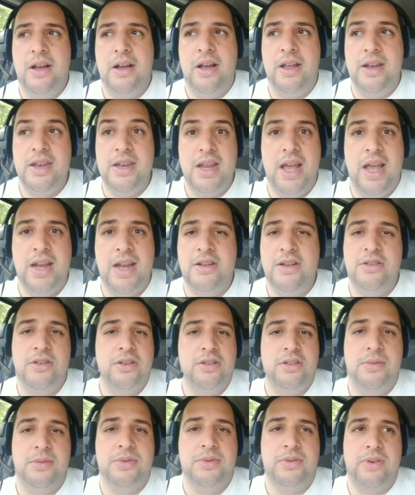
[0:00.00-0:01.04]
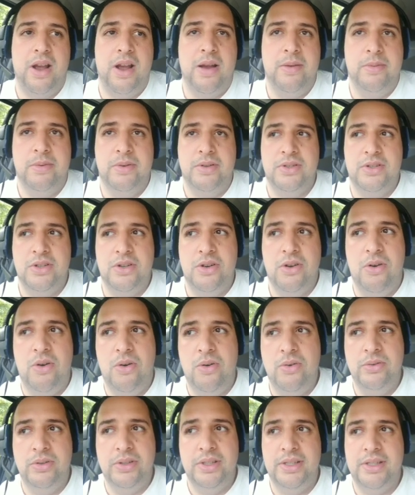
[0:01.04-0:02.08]
900 subscribers,
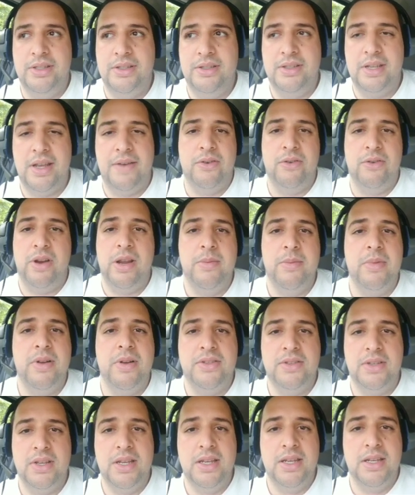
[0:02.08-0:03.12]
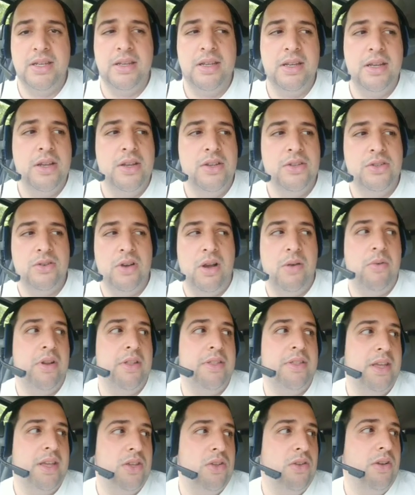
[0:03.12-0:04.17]
only 7 or 8 months in. So I
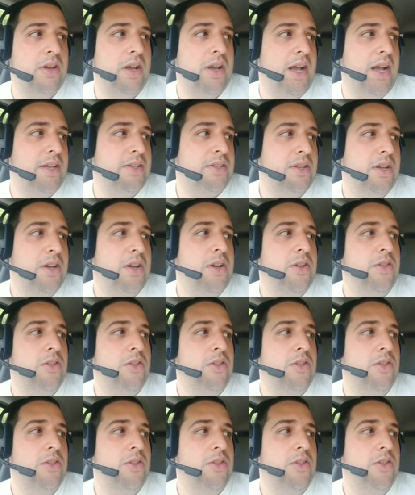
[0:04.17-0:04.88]
want to thank you guys.